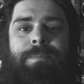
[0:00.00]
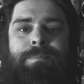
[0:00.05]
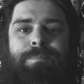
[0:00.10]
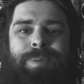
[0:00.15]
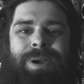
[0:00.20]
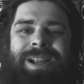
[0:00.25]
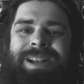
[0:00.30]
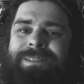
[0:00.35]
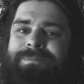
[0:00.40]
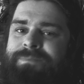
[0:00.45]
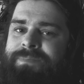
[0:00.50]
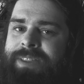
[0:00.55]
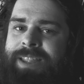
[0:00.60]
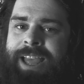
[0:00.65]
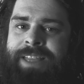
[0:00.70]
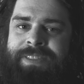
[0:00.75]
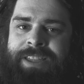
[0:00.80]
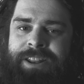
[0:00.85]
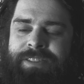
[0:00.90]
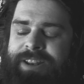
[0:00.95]
But
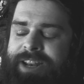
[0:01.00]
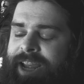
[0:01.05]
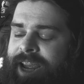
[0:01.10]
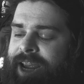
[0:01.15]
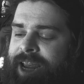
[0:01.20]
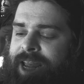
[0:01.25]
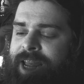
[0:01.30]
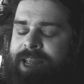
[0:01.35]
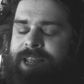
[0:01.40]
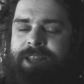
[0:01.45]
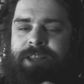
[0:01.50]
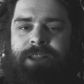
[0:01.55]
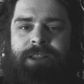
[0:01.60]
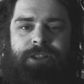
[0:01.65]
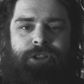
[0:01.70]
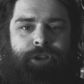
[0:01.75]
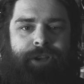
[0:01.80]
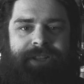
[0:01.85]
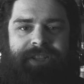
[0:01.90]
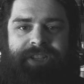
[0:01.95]
at the end of the day,
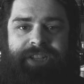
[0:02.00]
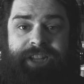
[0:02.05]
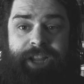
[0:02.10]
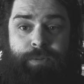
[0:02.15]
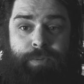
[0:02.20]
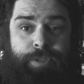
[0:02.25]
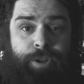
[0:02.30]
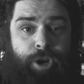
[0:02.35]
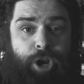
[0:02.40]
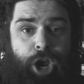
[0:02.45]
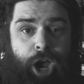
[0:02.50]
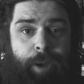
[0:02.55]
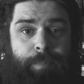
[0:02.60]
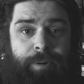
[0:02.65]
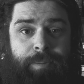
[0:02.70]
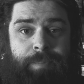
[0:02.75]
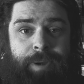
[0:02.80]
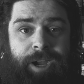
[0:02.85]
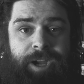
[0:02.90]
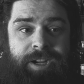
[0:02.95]
you can stick with your copper
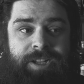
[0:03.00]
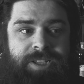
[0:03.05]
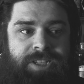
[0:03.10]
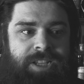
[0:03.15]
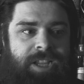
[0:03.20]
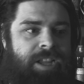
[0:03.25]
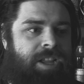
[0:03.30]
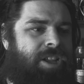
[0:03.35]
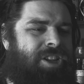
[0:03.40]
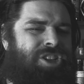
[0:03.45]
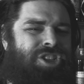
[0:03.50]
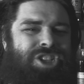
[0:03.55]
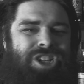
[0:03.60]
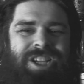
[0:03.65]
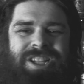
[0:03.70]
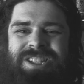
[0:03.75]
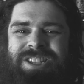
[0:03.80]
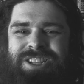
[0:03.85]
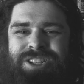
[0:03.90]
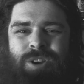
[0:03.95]
mugs.
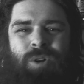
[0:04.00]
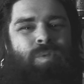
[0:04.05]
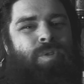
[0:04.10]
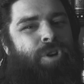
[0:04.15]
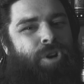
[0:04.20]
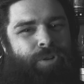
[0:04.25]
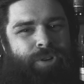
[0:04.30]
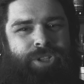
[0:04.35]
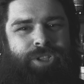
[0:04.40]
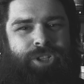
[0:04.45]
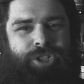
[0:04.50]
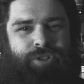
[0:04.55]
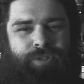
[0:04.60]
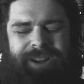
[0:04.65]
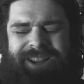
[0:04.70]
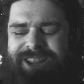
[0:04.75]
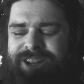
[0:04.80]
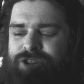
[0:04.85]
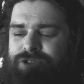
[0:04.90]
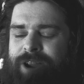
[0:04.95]
Just don't nurse the
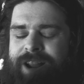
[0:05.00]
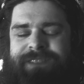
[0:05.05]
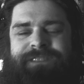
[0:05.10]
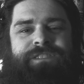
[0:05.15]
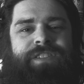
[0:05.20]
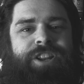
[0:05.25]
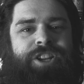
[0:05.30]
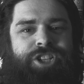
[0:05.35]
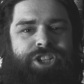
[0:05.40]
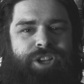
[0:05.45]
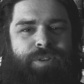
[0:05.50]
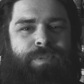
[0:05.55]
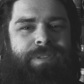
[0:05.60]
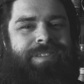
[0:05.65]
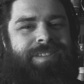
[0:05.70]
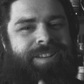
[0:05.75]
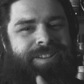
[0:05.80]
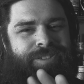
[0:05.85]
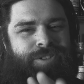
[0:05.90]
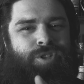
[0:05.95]
drink. Try to finish it
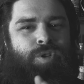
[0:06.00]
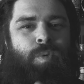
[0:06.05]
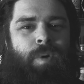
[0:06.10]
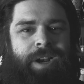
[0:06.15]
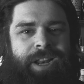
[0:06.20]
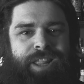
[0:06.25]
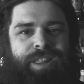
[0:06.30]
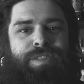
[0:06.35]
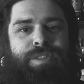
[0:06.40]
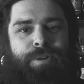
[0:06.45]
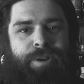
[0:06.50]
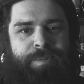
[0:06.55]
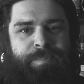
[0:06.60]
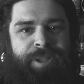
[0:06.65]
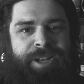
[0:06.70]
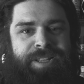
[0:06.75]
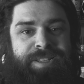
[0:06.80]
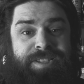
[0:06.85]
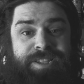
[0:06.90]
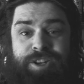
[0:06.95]
within 20, 30
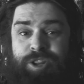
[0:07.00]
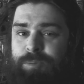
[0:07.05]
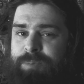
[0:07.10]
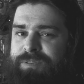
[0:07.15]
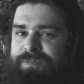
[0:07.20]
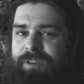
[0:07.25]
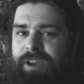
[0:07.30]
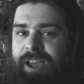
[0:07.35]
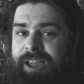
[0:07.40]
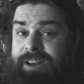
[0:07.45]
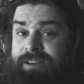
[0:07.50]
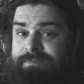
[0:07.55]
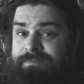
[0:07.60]
minutes, and you'll be fine.